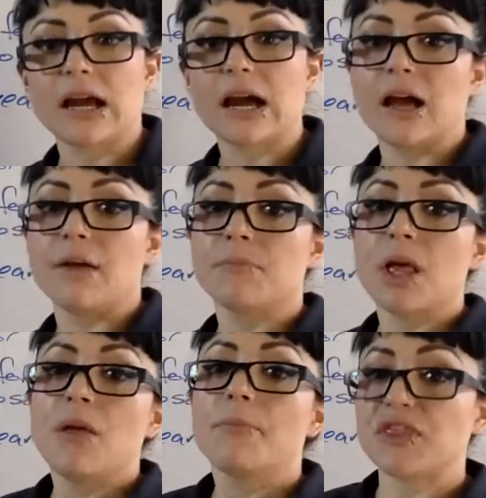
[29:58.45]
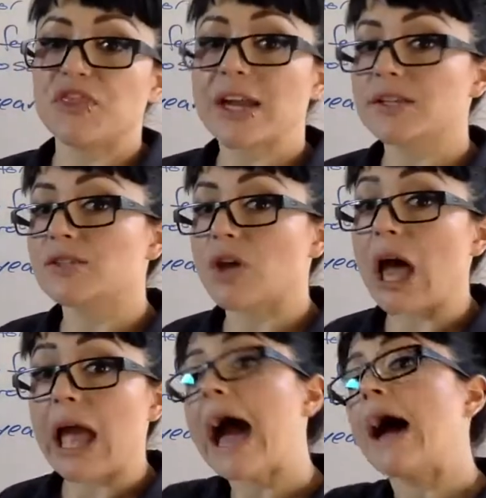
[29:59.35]
Um, but that is
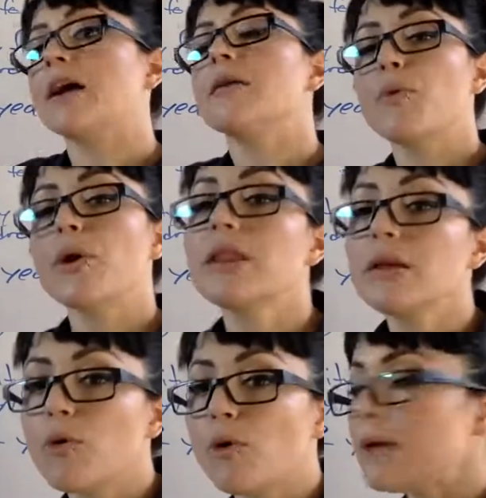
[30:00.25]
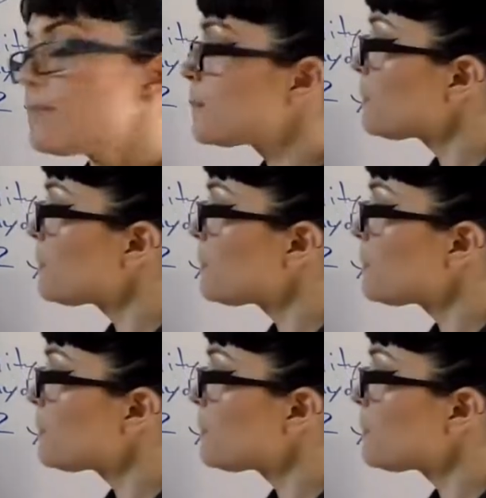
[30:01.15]
a higher boiling point.